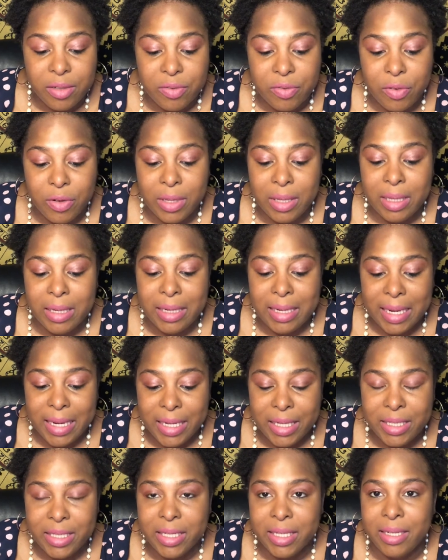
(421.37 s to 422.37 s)
for The
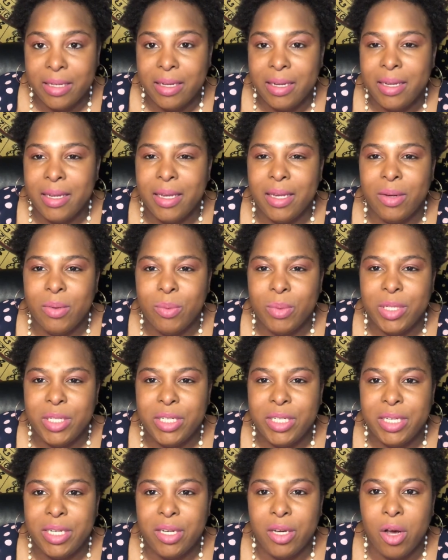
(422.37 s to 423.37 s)
Nation in which
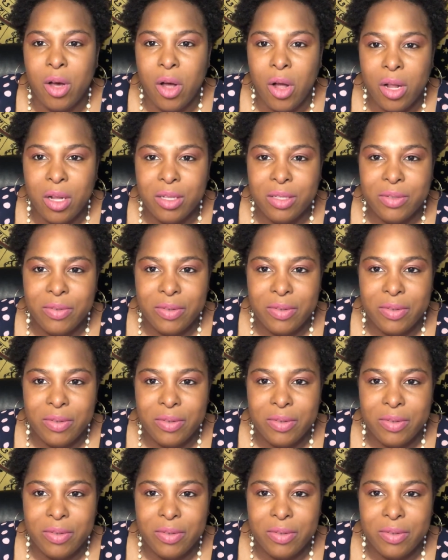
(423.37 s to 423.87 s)
she calls